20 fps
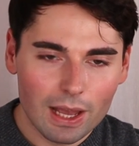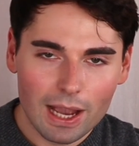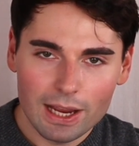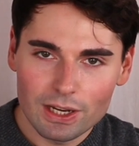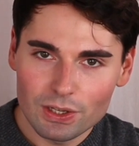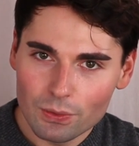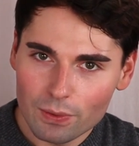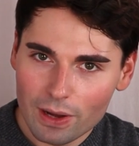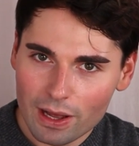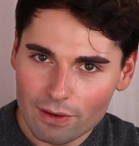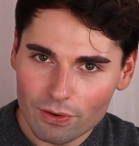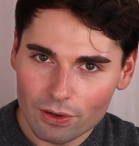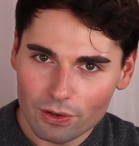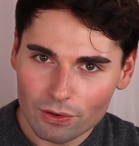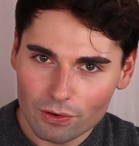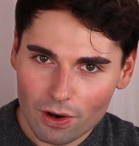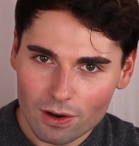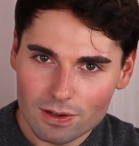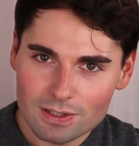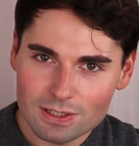I don't have a
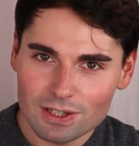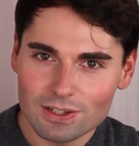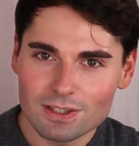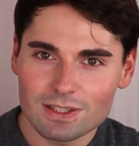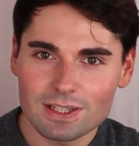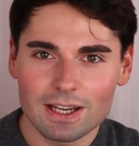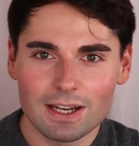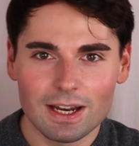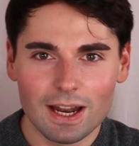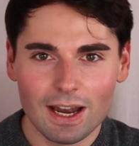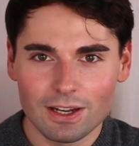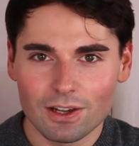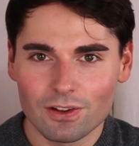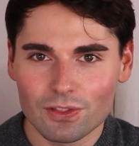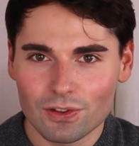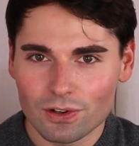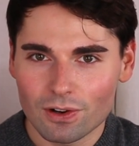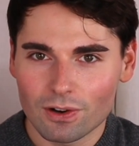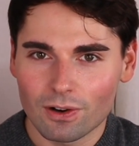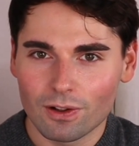constance in any
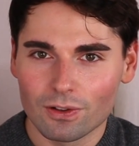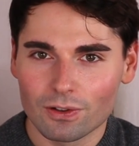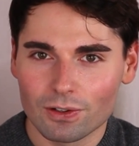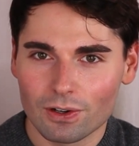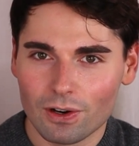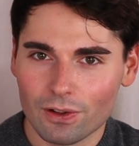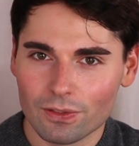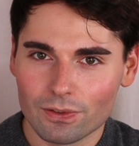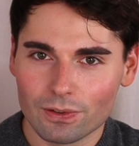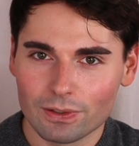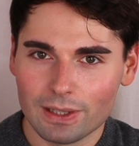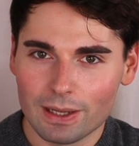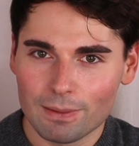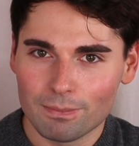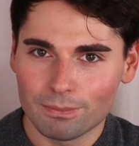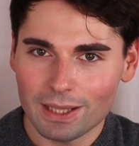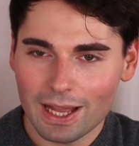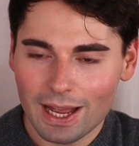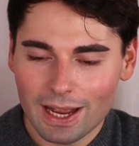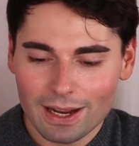other color other
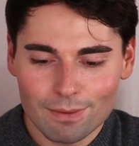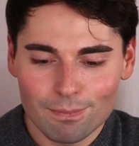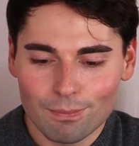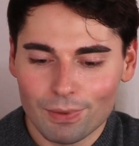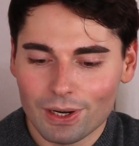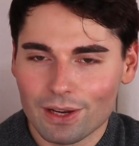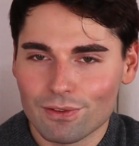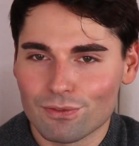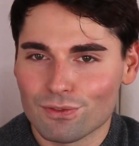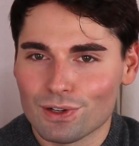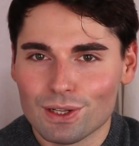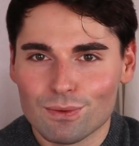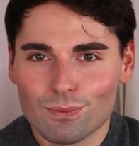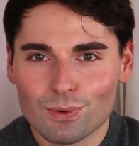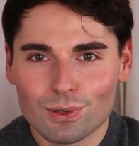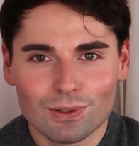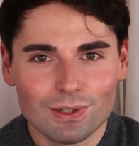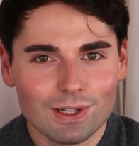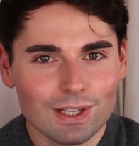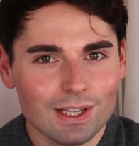than black, but I really
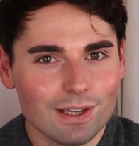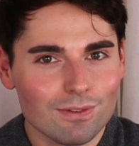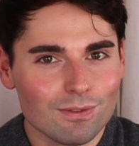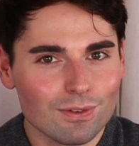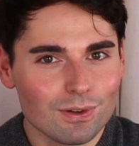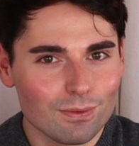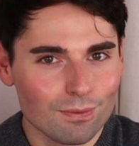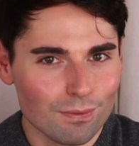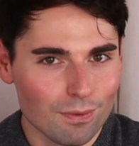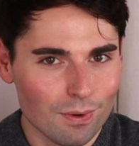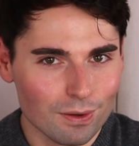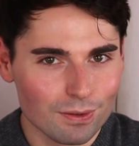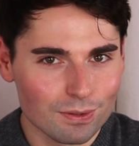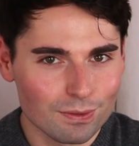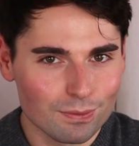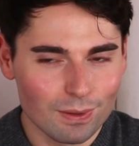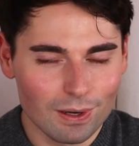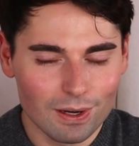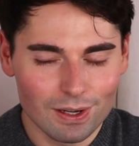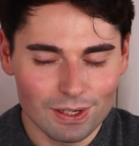wouldn't even want
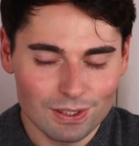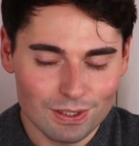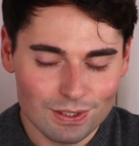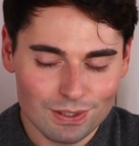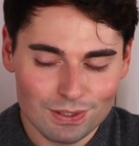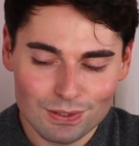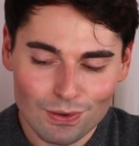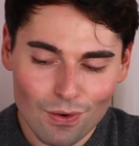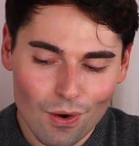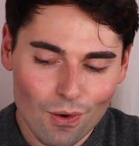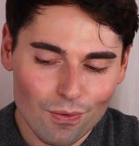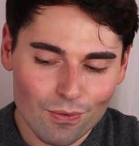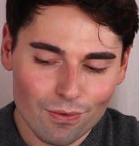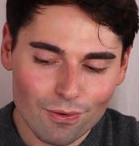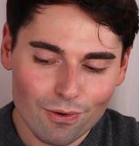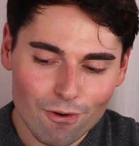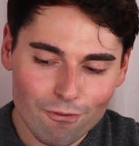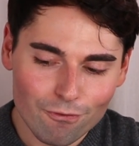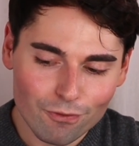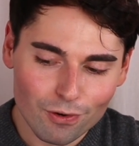one.
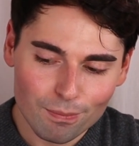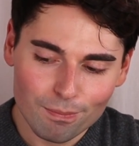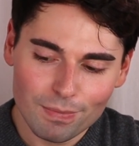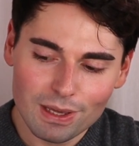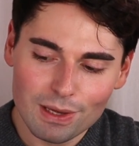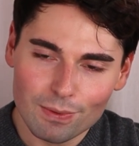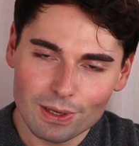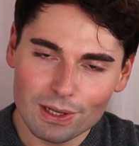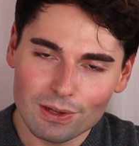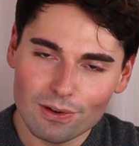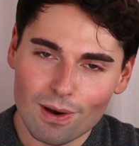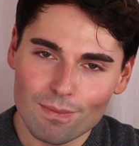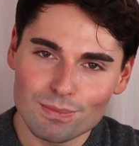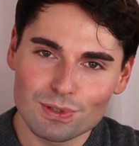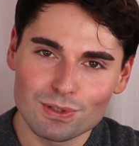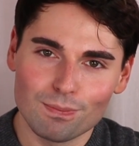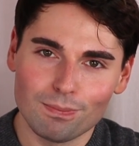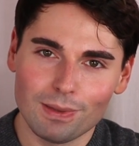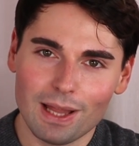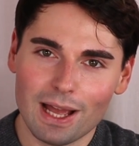So for me, when it comes
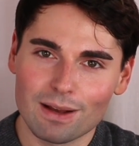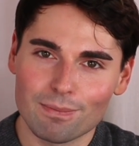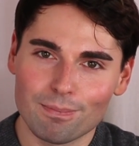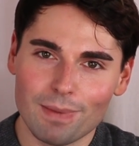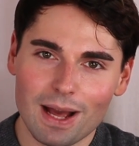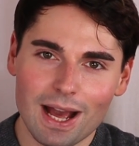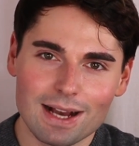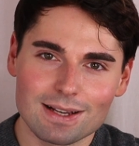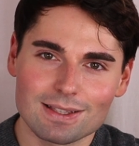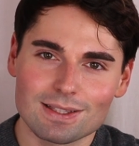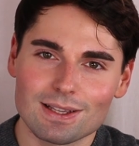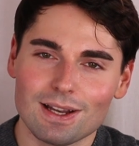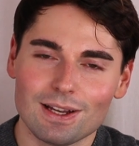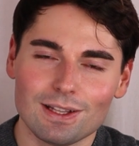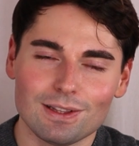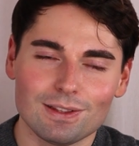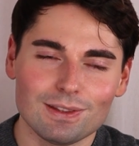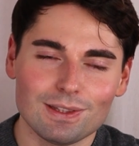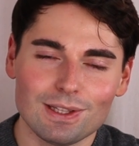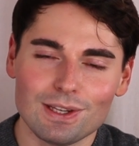to black bags,
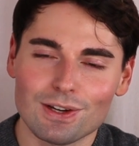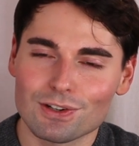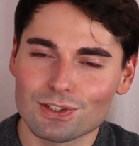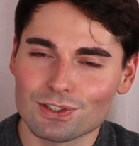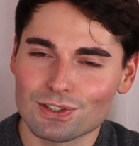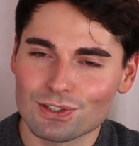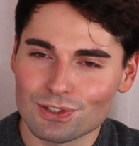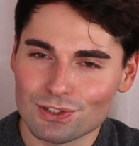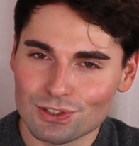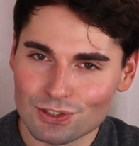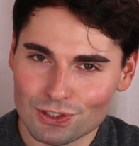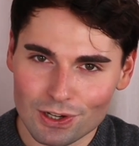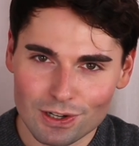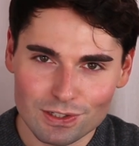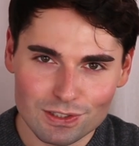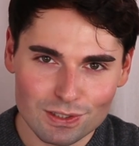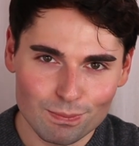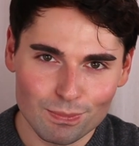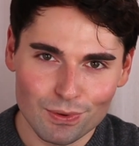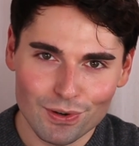they are
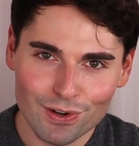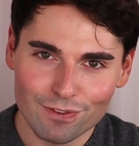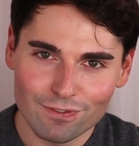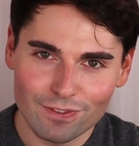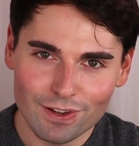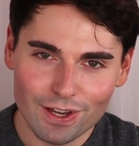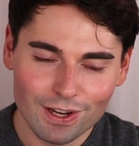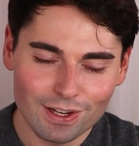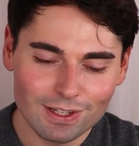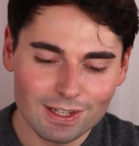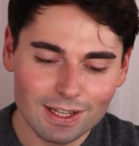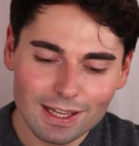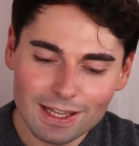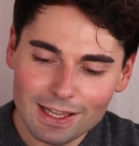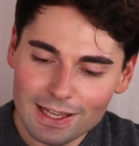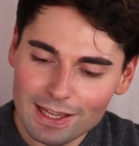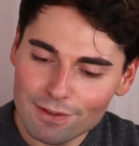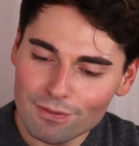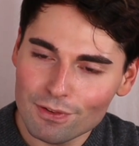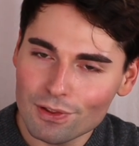just perfect.
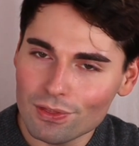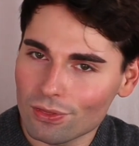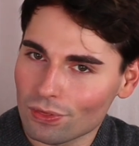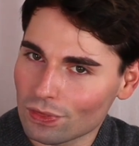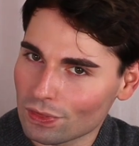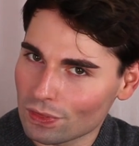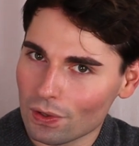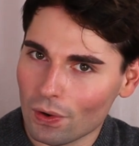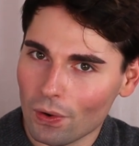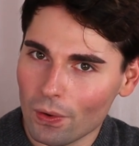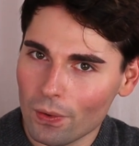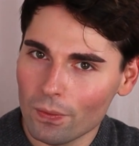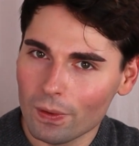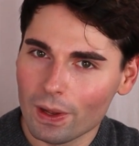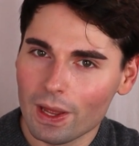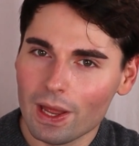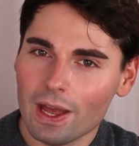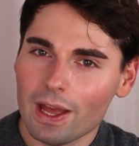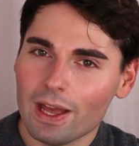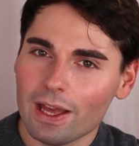Even though,
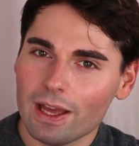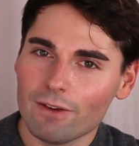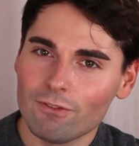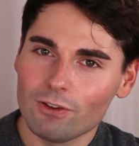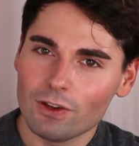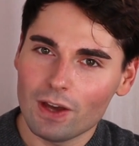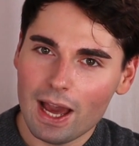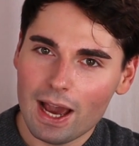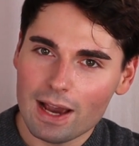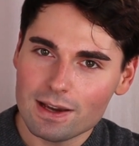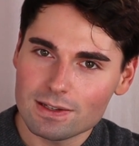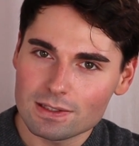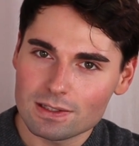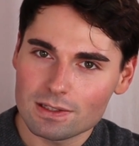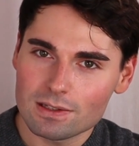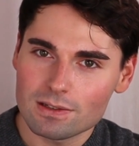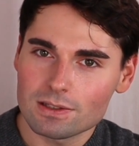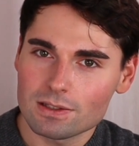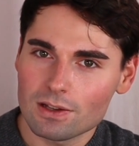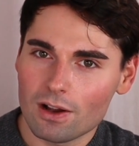if you
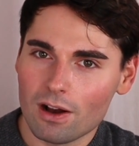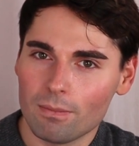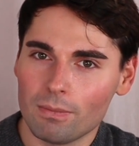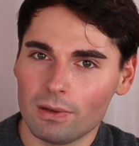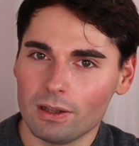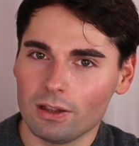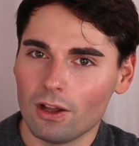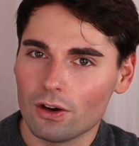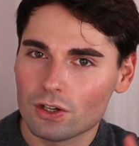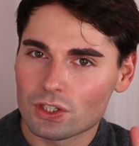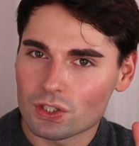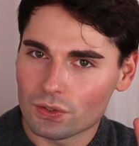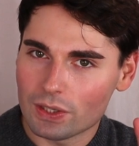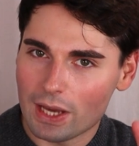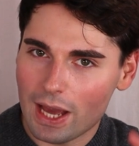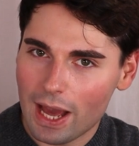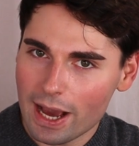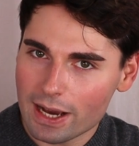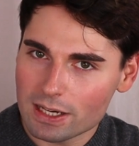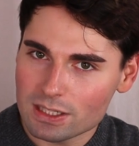ask some
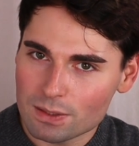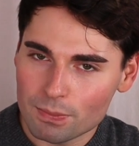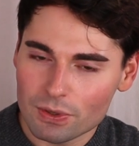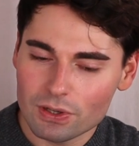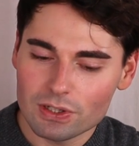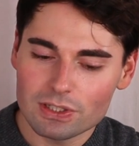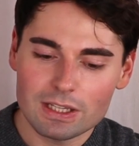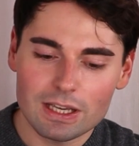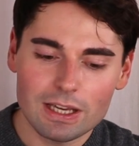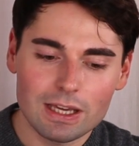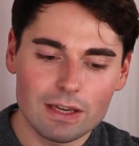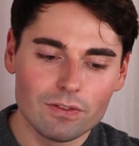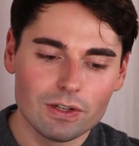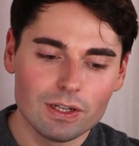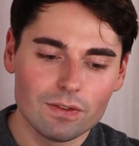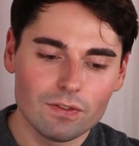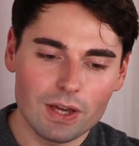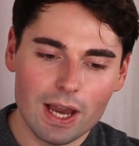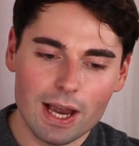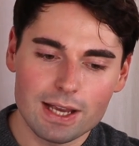luxury experts, even
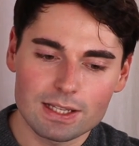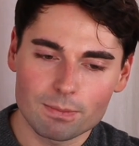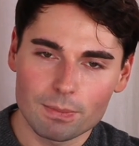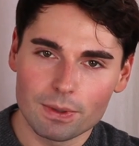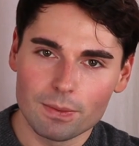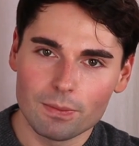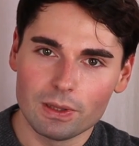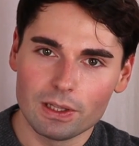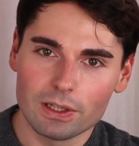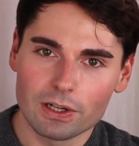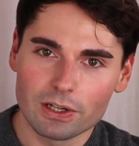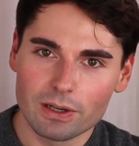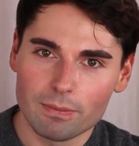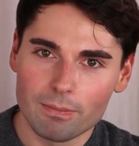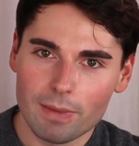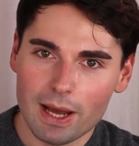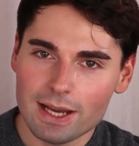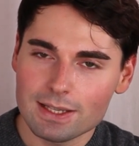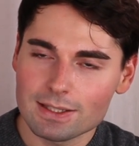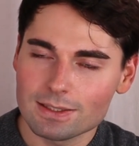if you ask people that
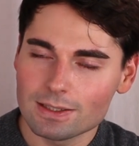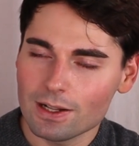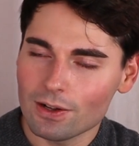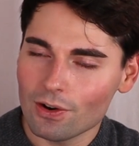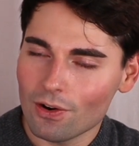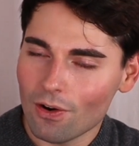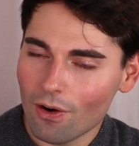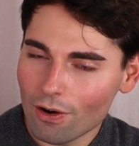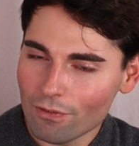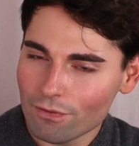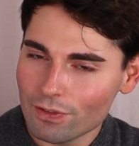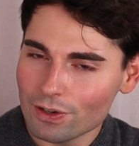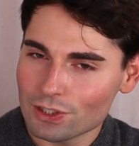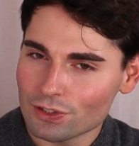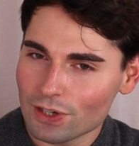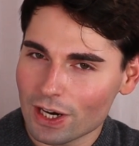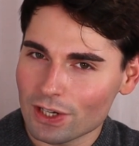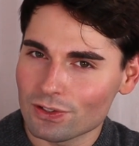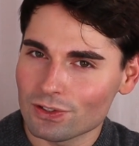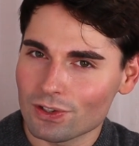Hermes, they'll often
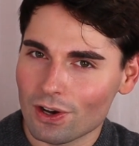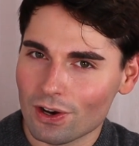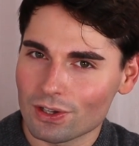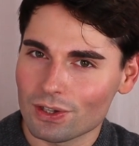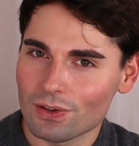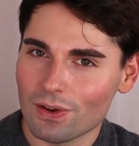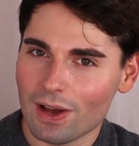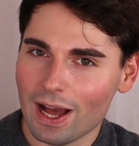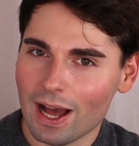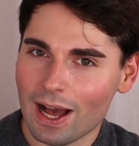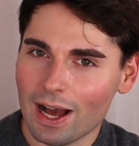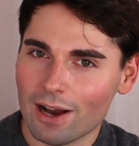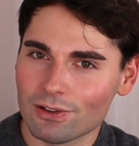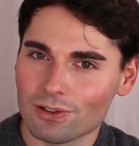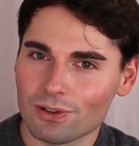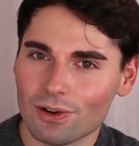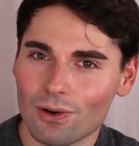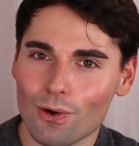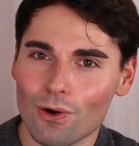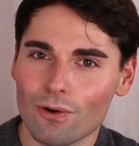try to talk you
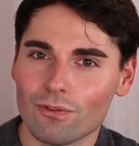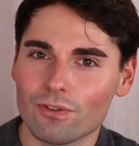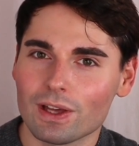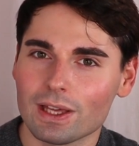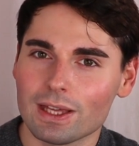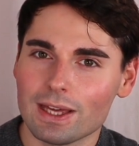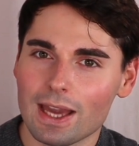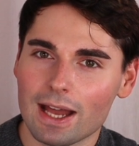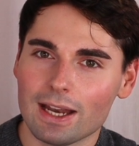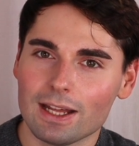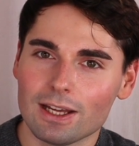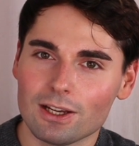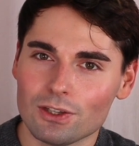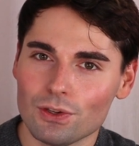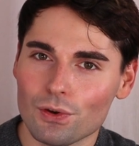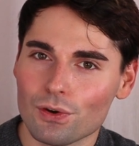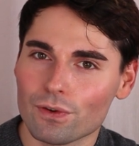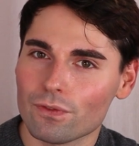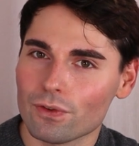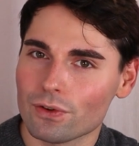out of getting
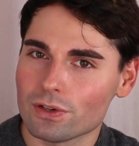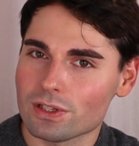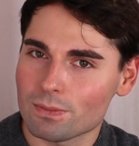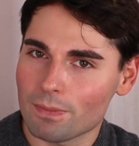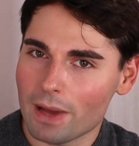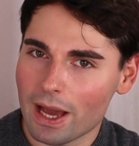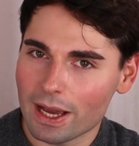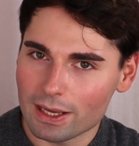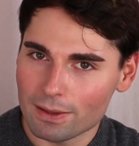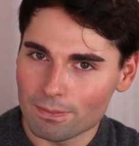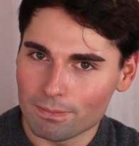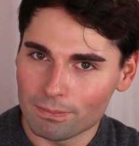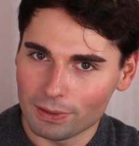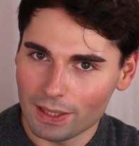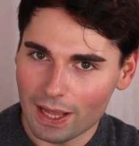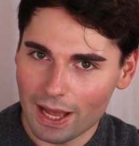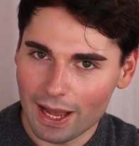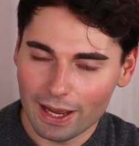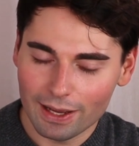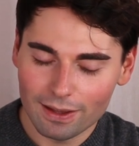your first bag in
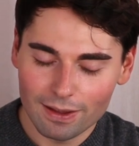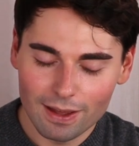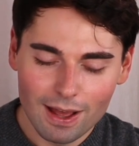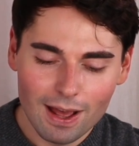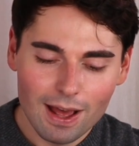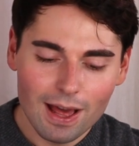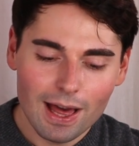black.